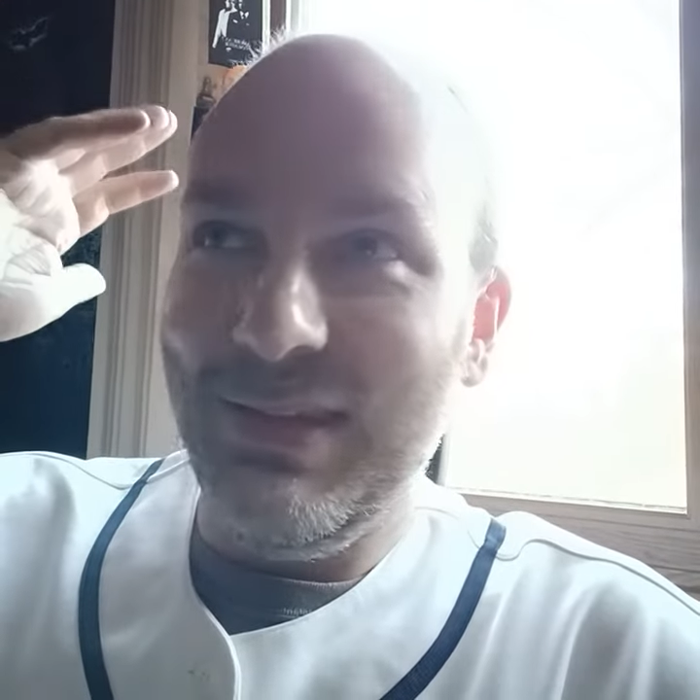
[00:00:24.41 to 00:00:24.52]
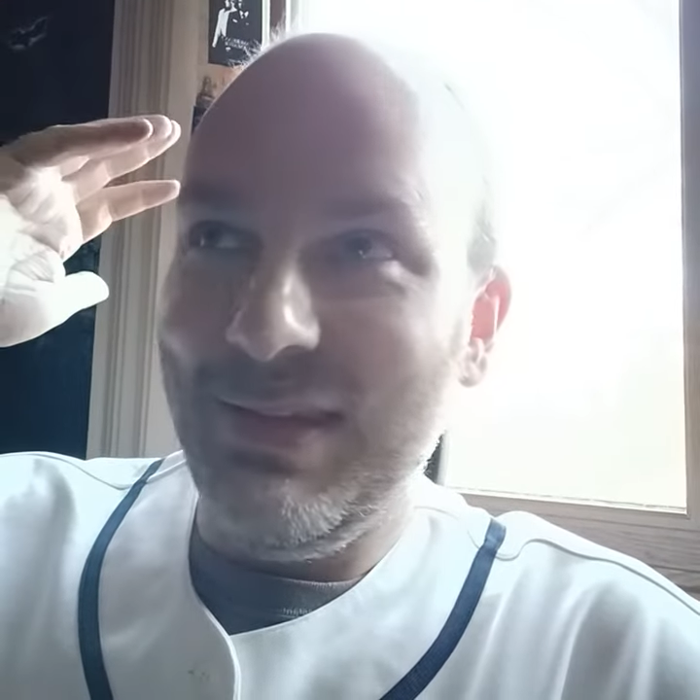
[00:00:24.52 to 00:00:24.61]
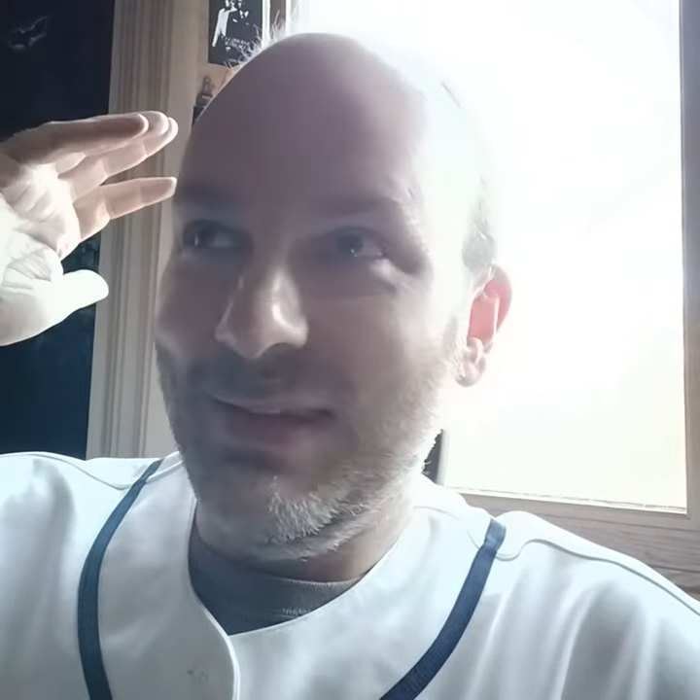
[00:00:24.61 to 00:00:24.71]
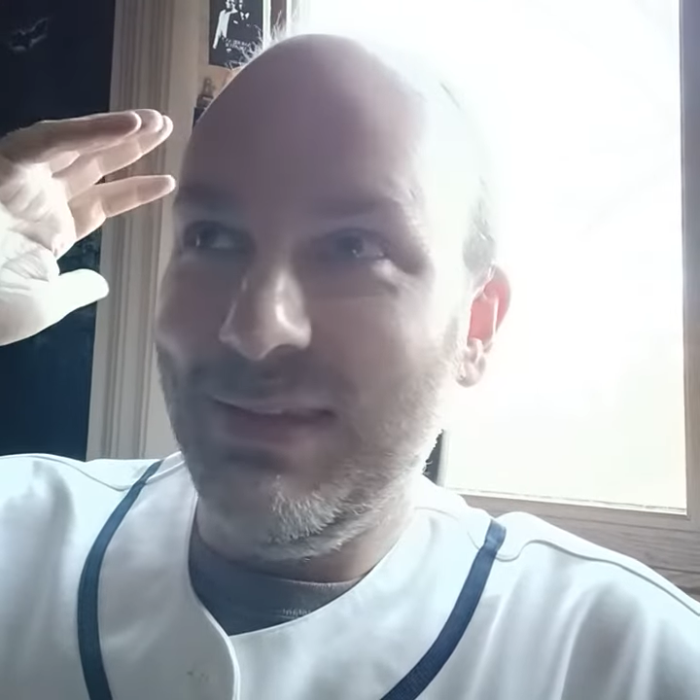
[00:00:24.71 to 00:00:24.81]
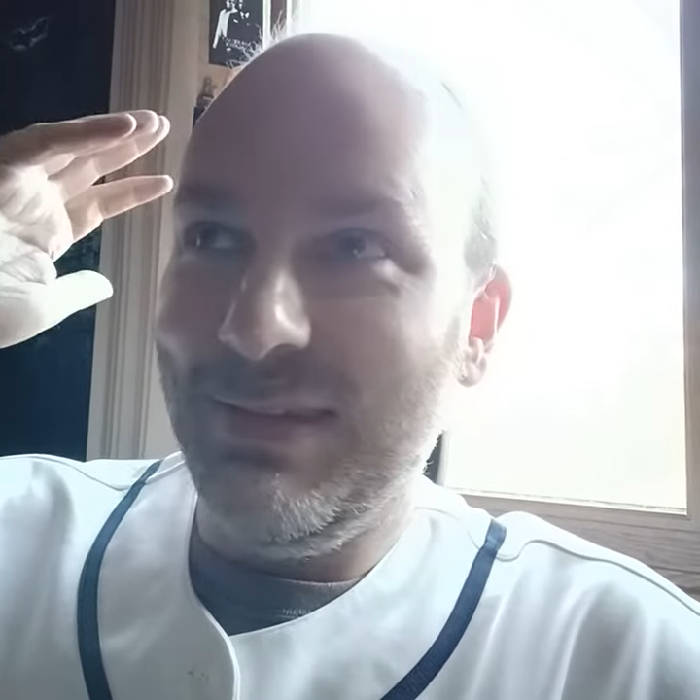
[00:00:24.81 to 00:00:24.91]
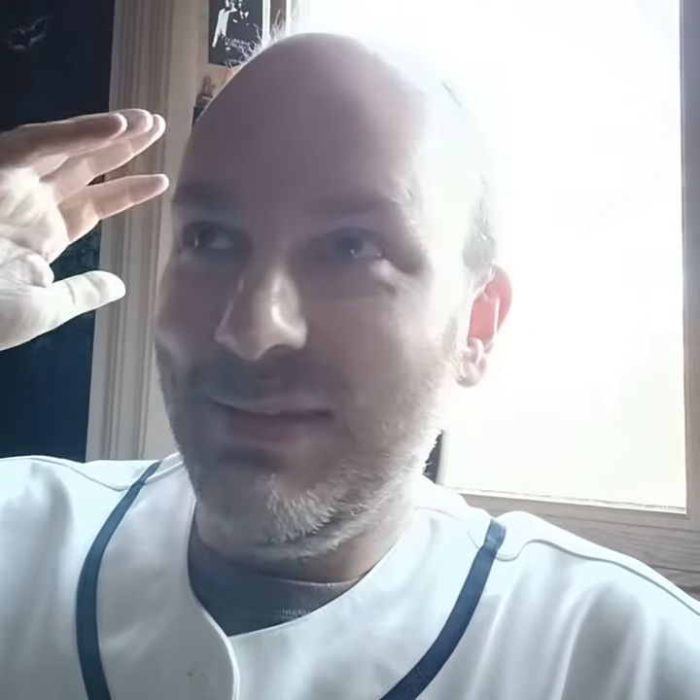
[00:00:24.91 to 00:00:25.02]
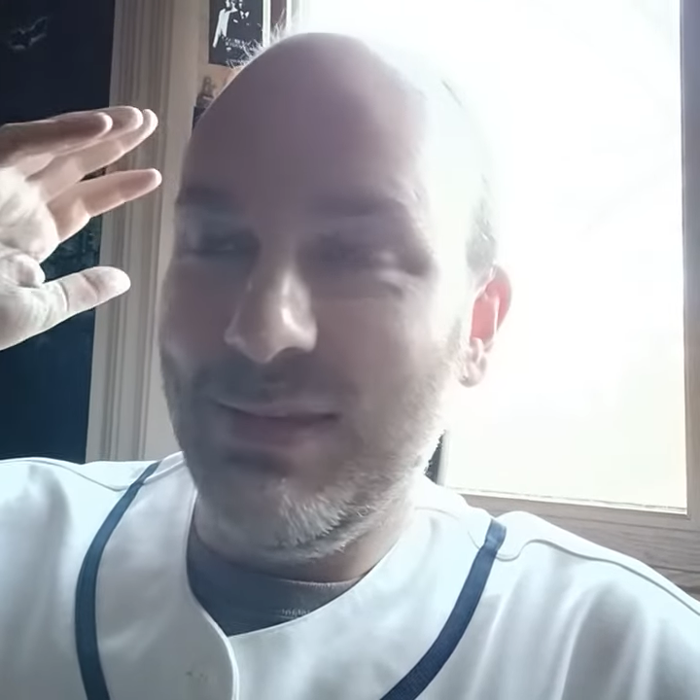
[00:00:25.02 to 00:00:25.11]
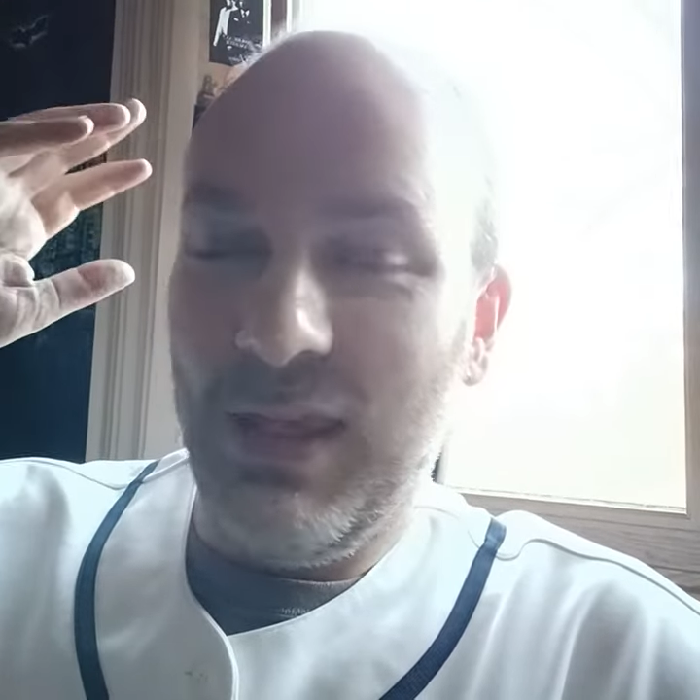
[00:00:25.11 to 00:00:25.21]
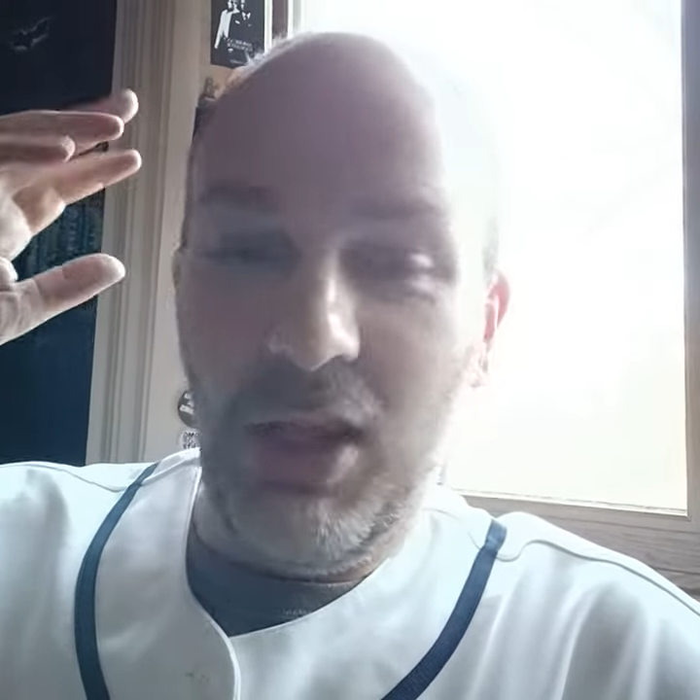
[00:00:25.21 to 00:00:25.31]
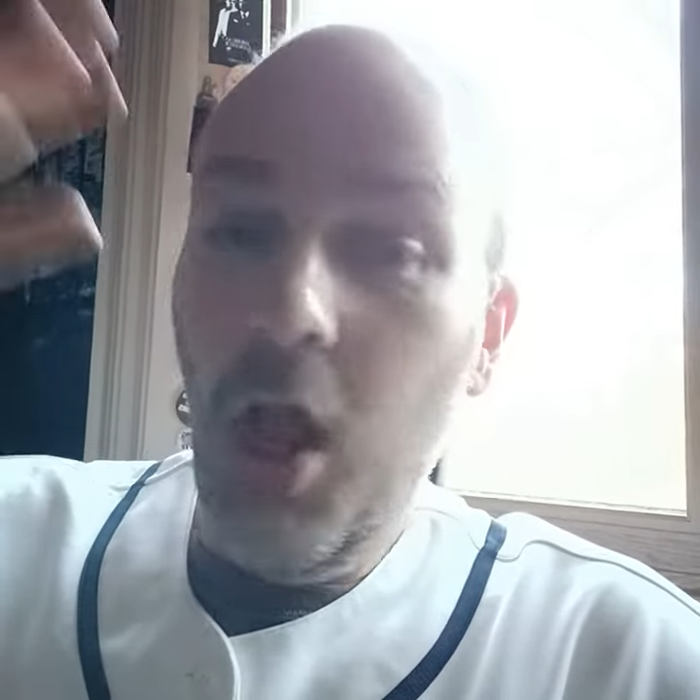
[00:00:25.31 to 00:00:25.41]
he's
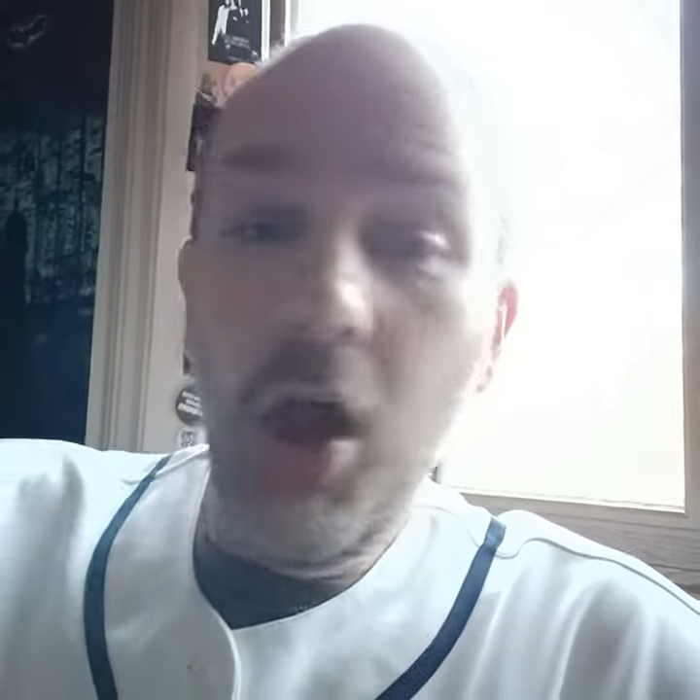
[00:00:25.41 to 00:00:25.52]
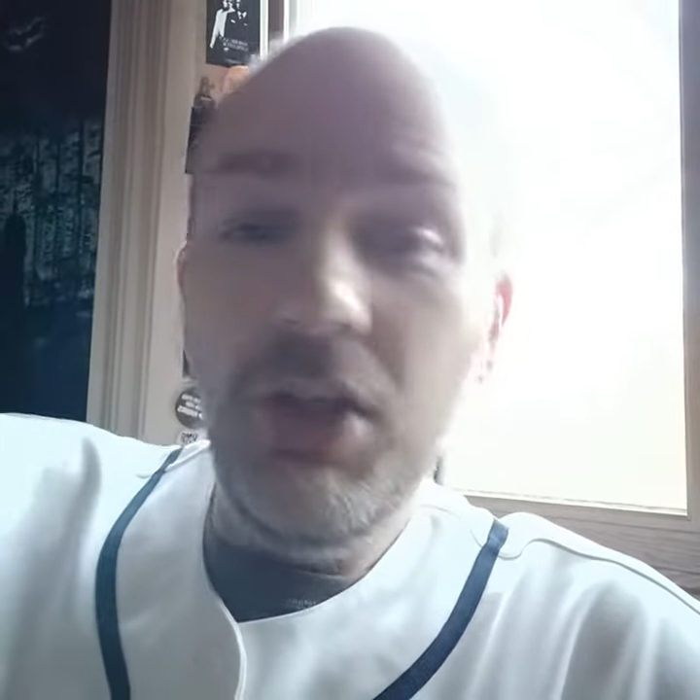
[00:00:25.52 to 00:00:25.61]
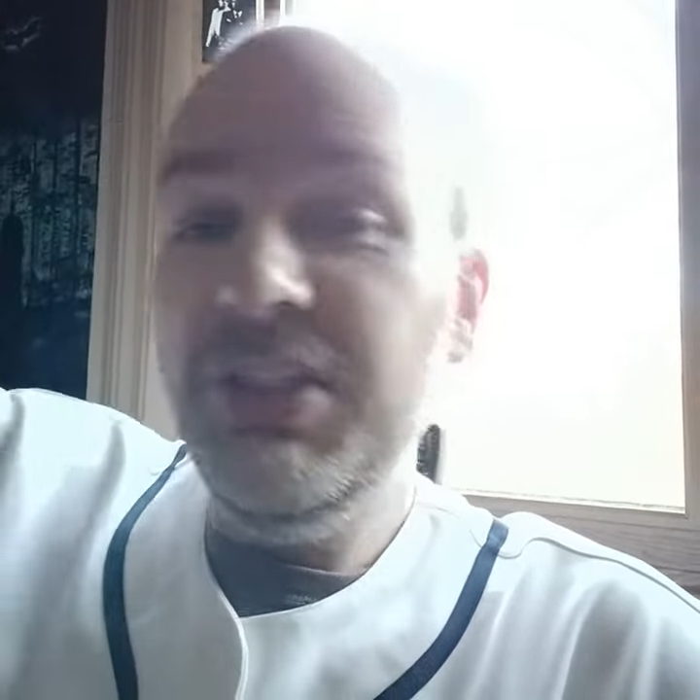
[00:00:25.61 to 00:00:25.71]
like, "Oh,